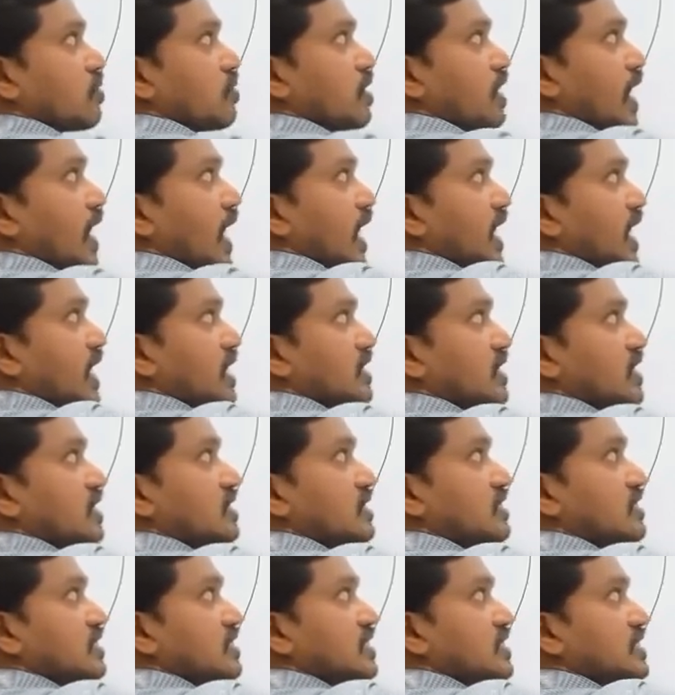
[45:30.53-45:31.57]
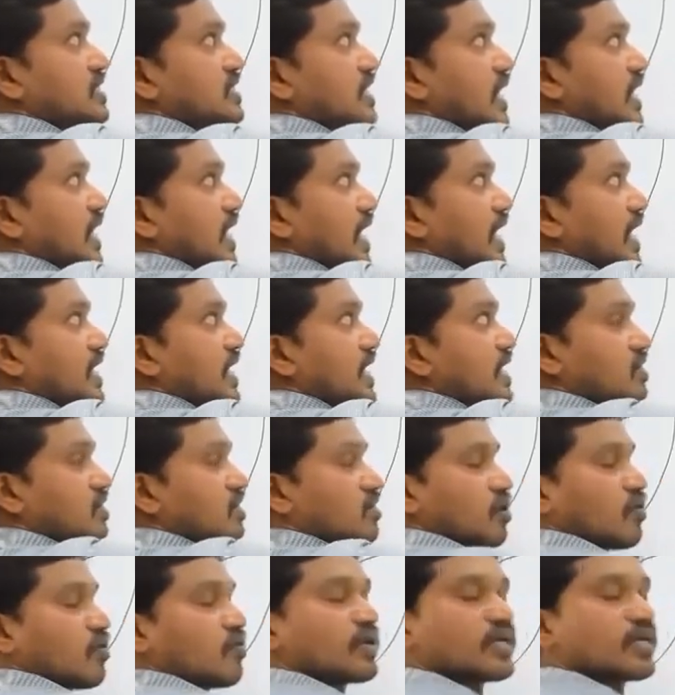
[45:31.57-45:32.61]
and these are ending
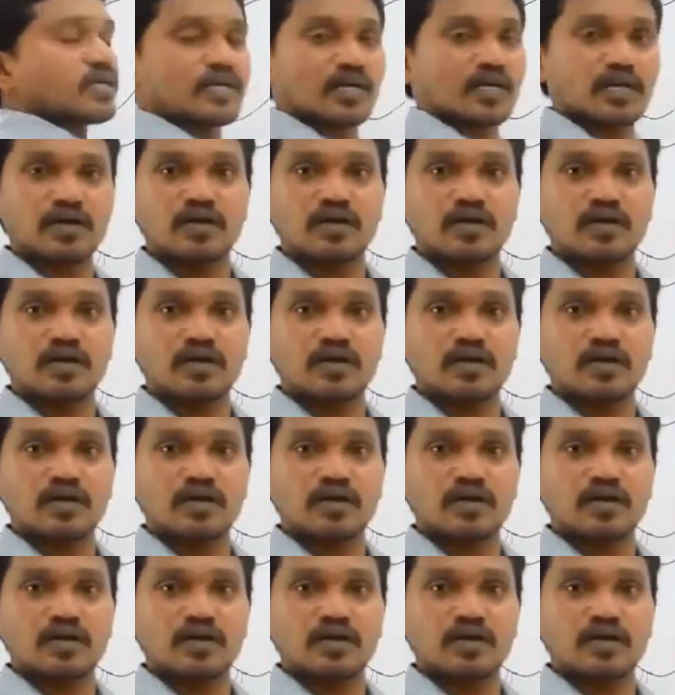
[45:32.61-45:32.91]
over here.